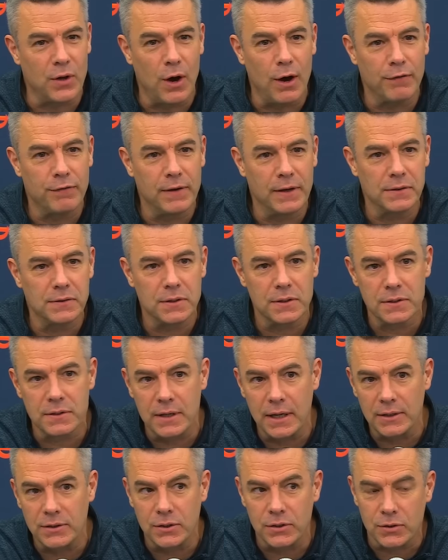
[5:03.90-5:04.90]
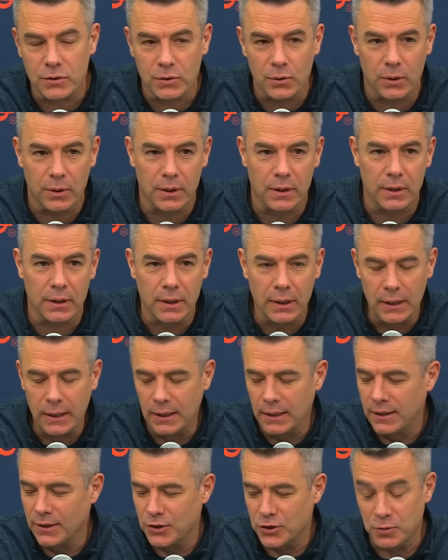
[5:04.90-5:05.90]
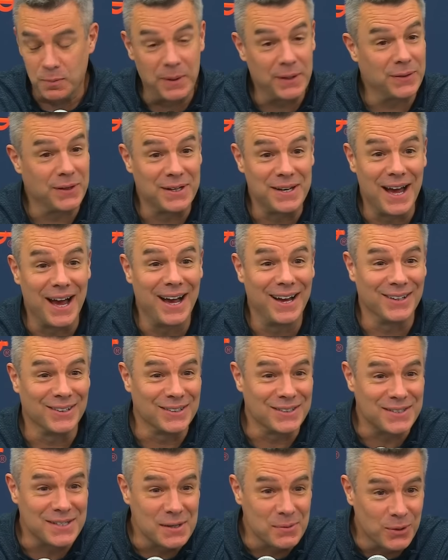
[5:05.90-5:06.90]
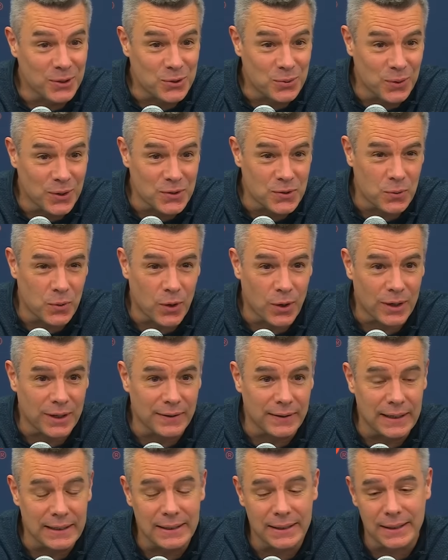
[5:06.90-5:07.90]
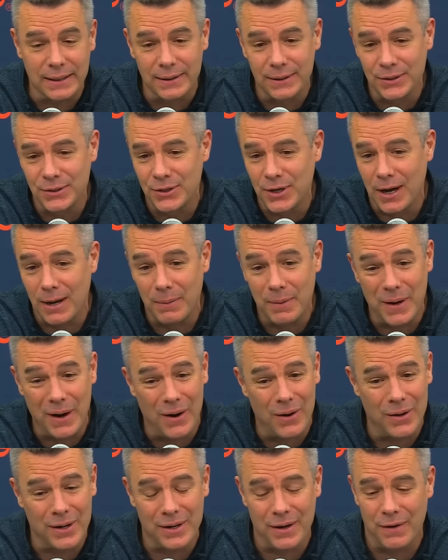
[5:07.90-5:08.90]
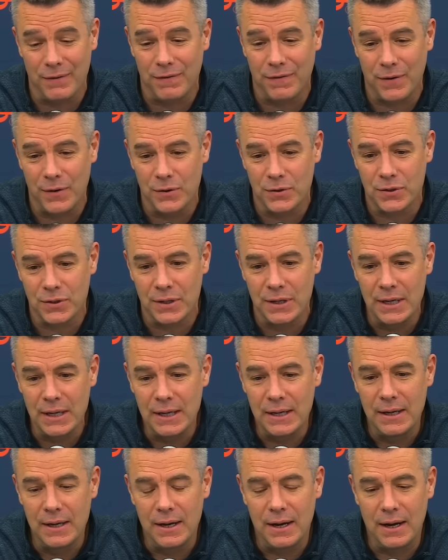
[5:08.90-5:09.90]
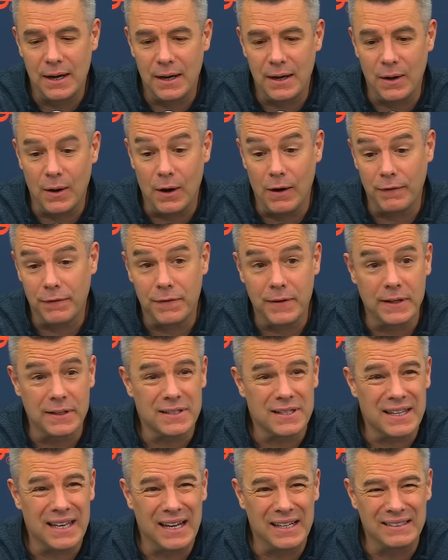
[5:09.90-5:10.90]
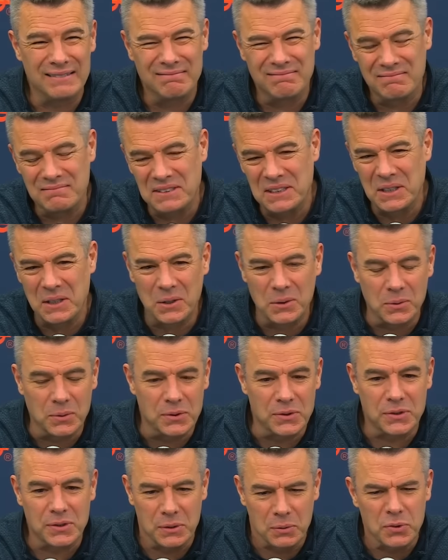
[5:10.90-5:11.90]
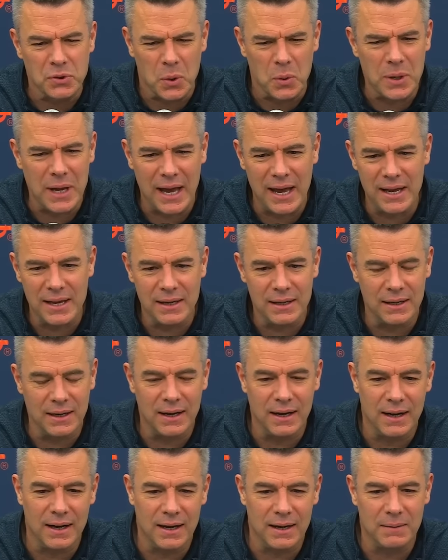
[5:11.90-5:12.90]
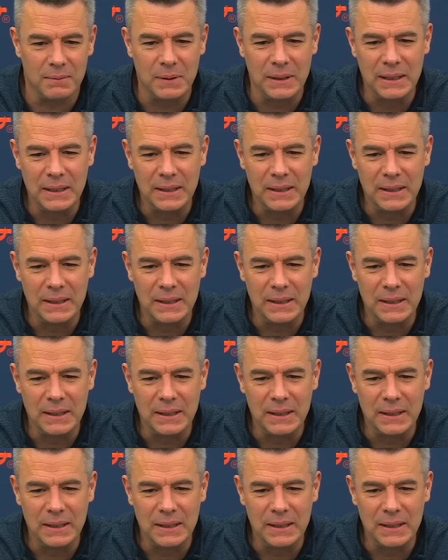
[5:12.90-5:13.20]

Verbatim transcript: offenses that you sort of spin the dial and see which one's work. And They did a good job guarding our first uh, offense that, you know, it was, it was okay. Uh,